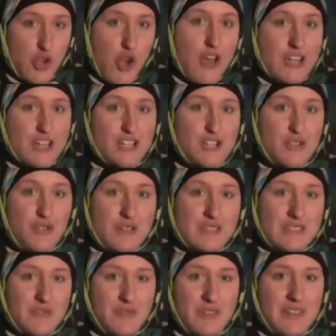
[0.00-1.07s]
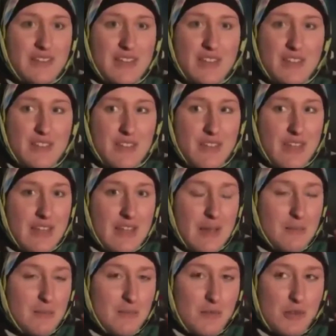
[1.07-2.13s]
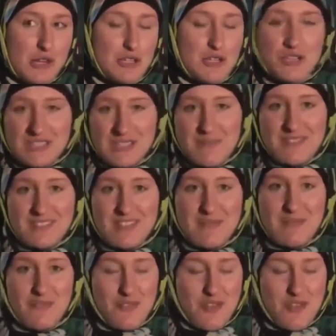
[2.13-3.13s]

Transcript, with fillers: Scottish, you know, because I feel like they, they think I'm going to do something to them.